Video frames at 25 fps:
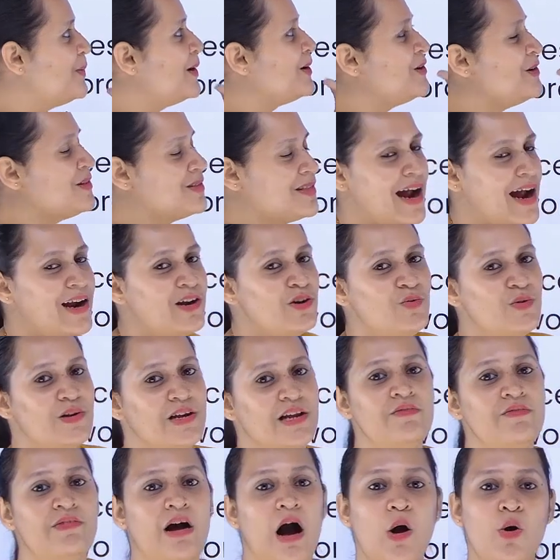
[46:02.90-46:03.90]
to that
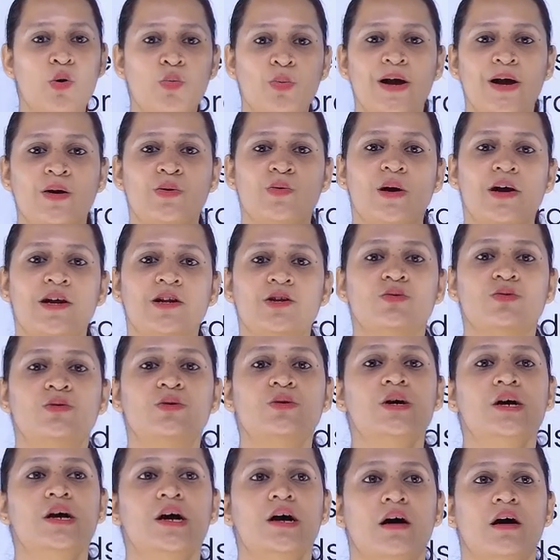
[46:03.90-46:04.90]
only, how we are going to
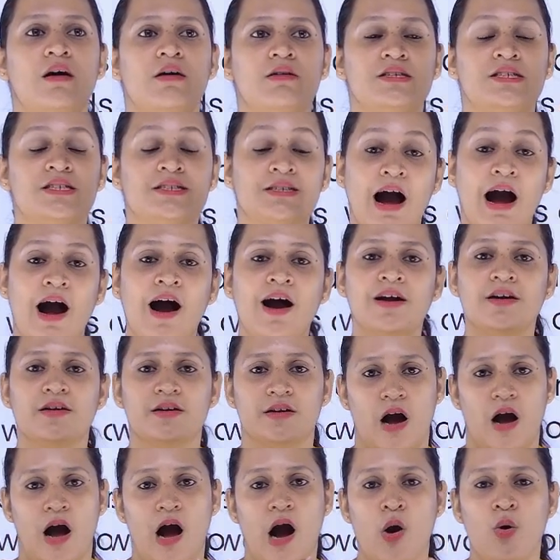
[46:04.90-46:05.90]
start,
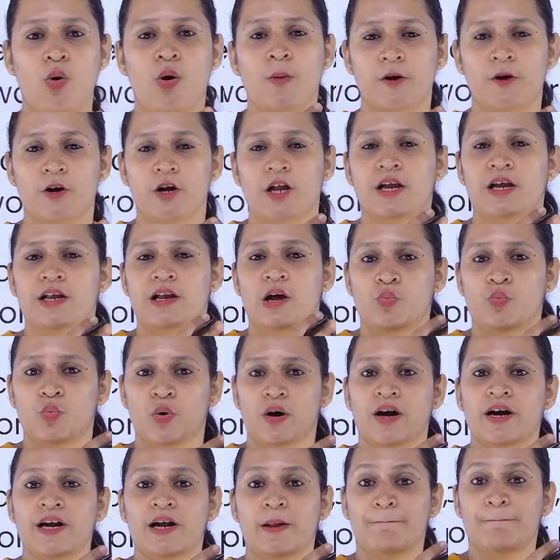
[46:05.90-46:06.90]
how a particular
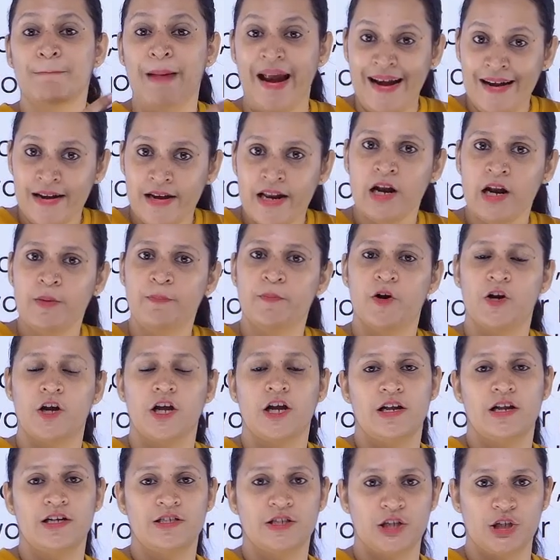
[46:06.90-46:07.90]
word meant in a
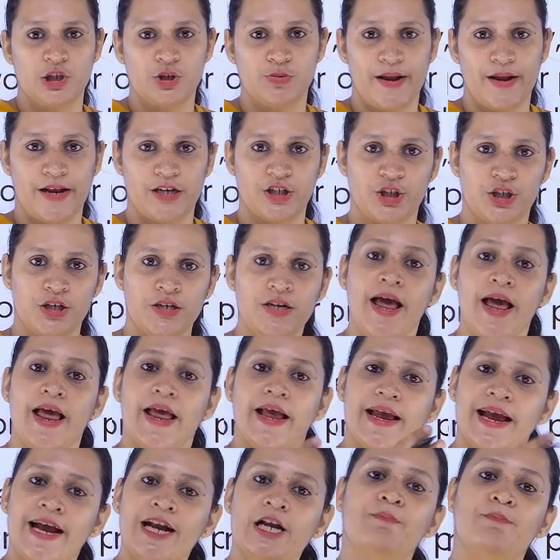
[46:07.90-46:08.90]
particular situation,
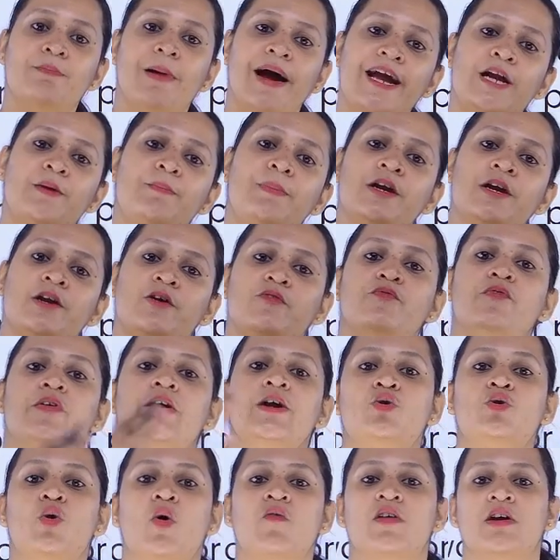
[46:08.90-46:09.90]
it might be
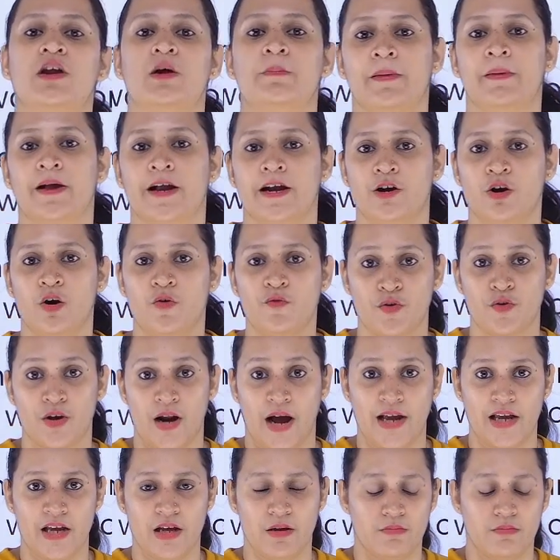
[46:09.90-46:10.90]
different over a period of
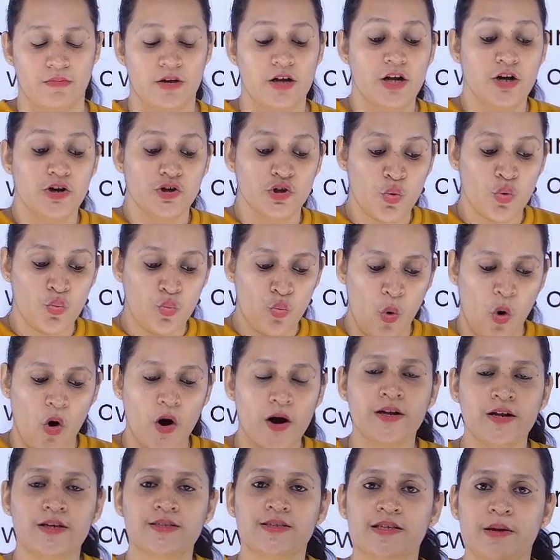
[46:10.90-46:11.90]
time. So
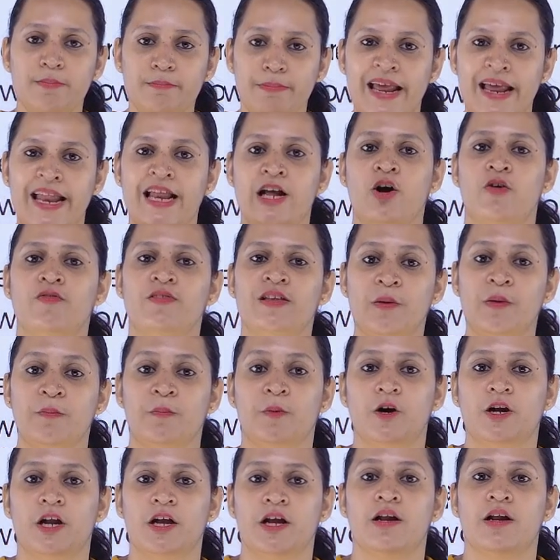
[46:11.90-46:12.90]
what is the meaning of that
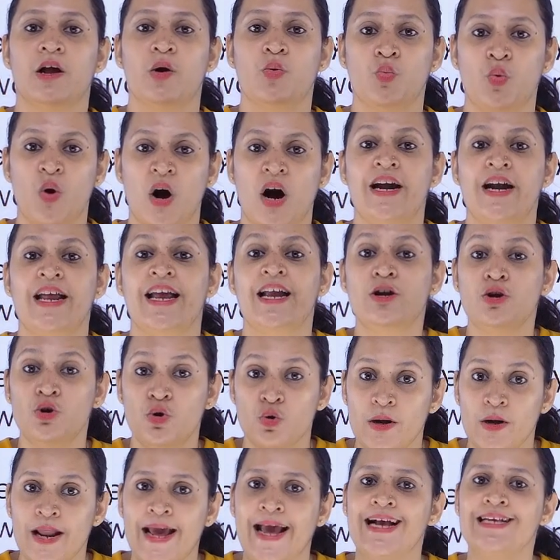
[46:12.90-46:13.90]
particular word in
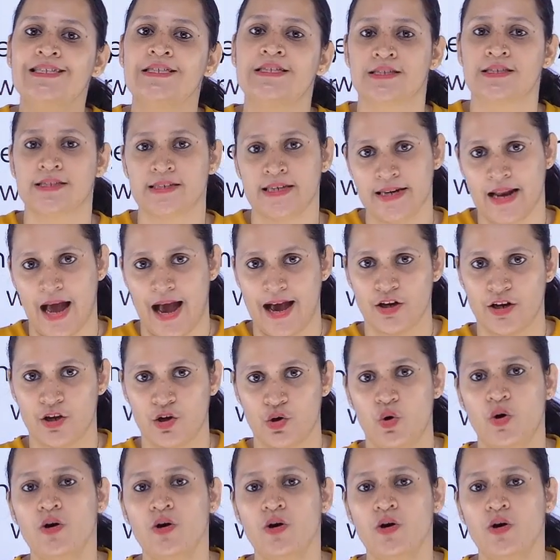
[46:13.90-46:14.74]
today's scenario,